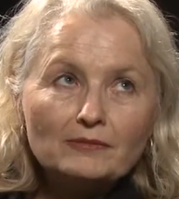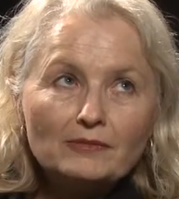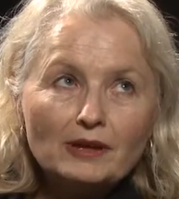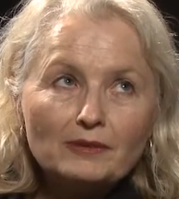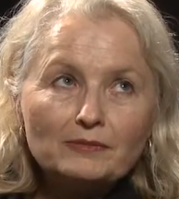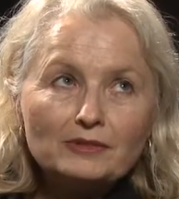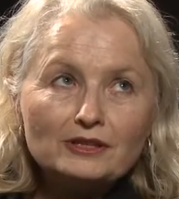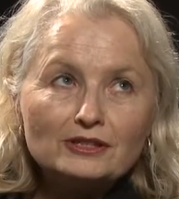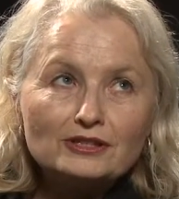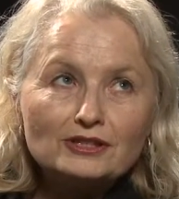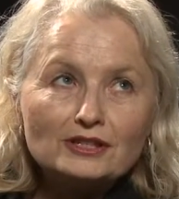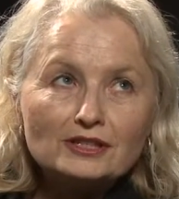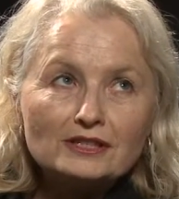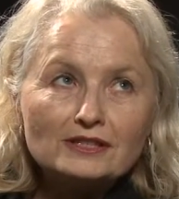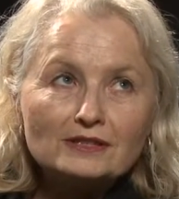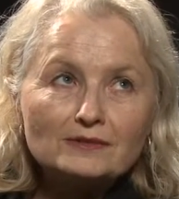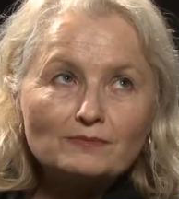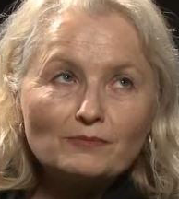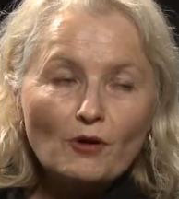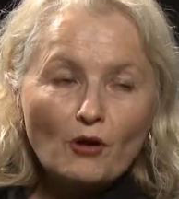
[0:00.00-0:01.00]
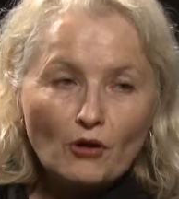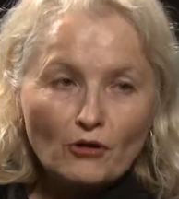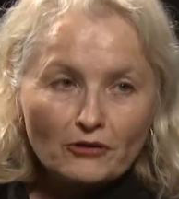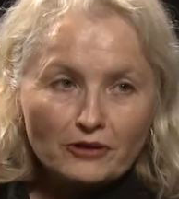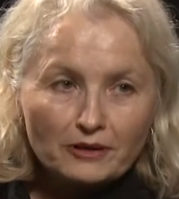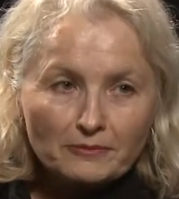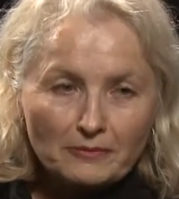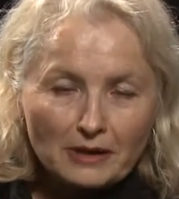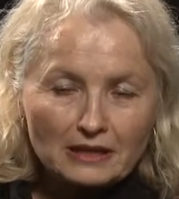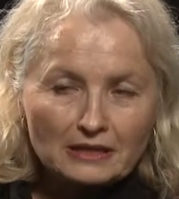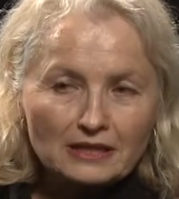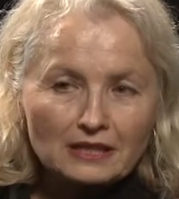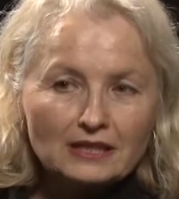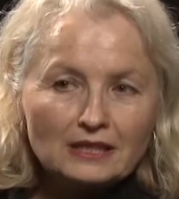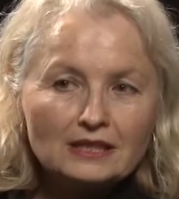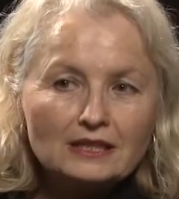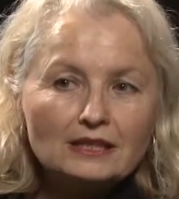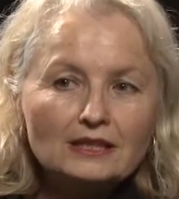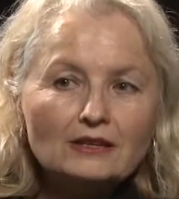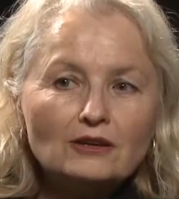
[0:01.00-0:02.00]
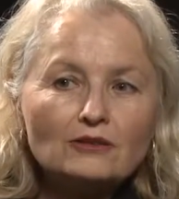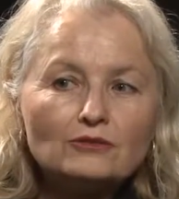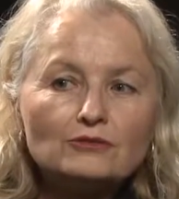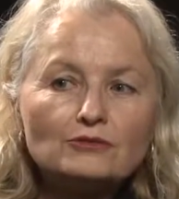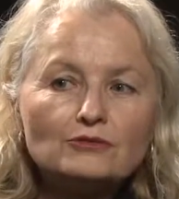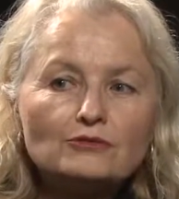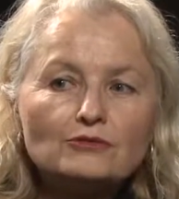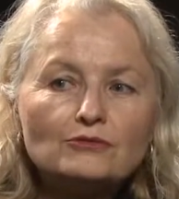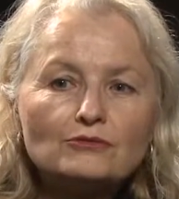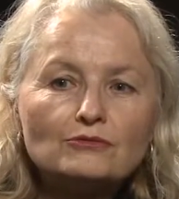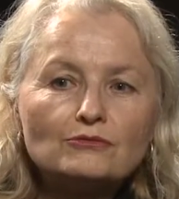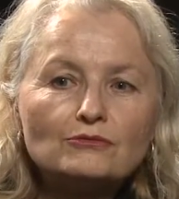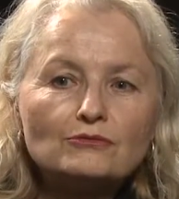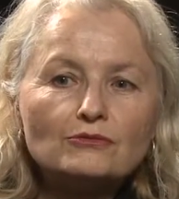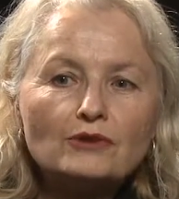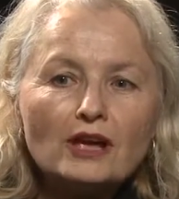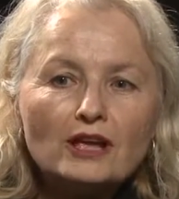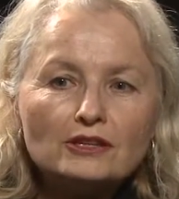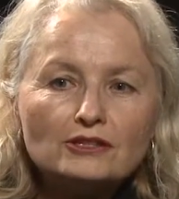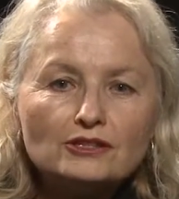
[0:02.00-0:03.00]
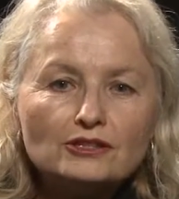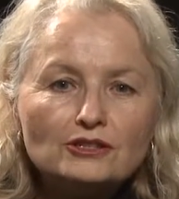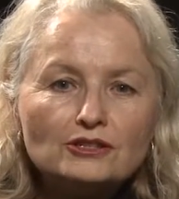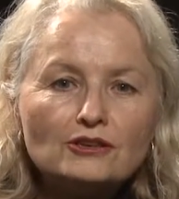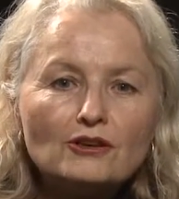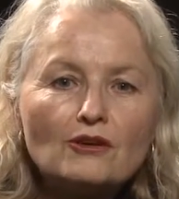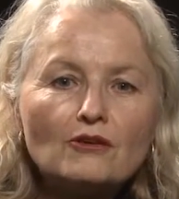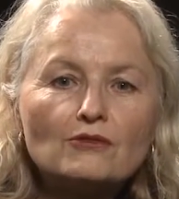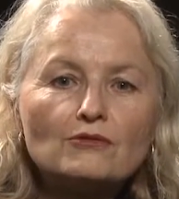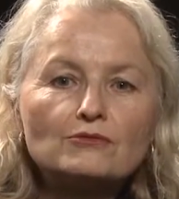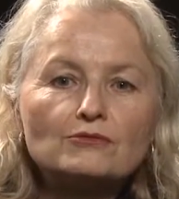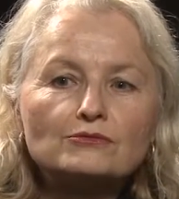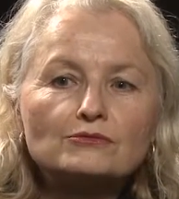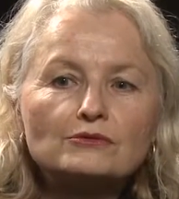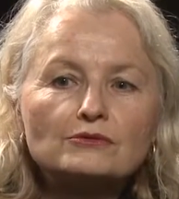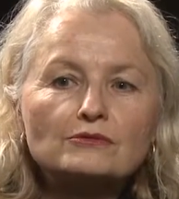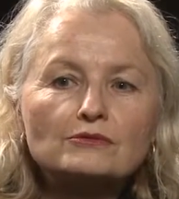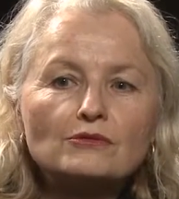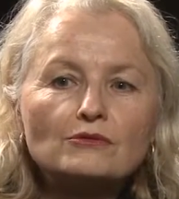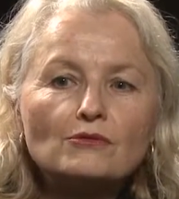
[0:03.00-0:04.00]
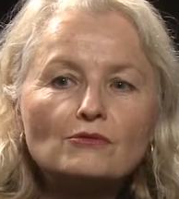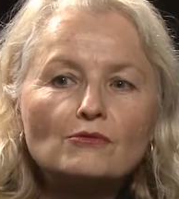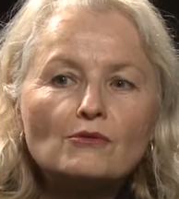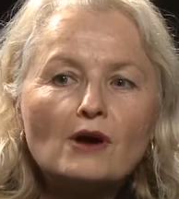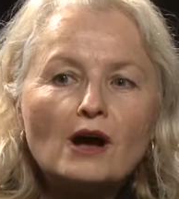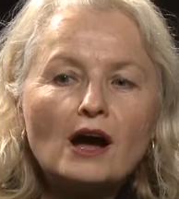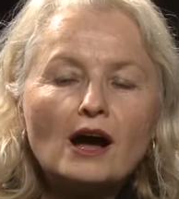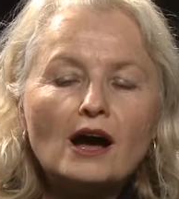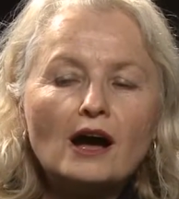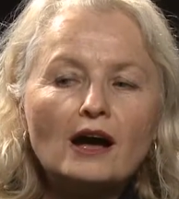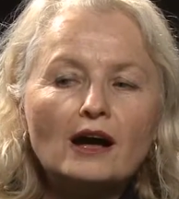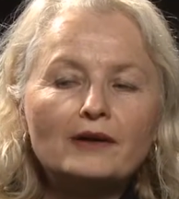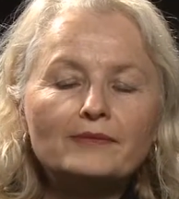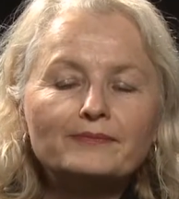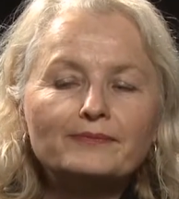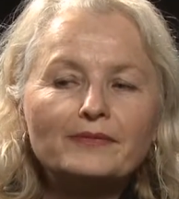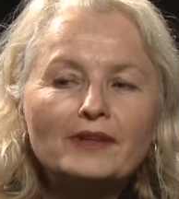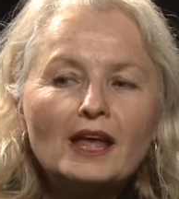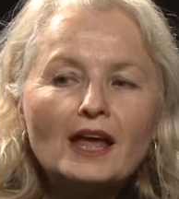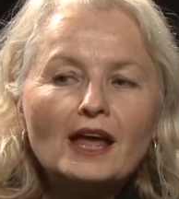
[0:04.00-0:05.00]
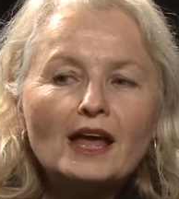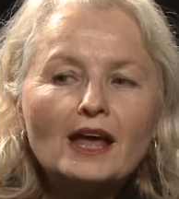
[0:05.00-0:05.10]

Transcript: maybe just pouring money onto NGOs who are um,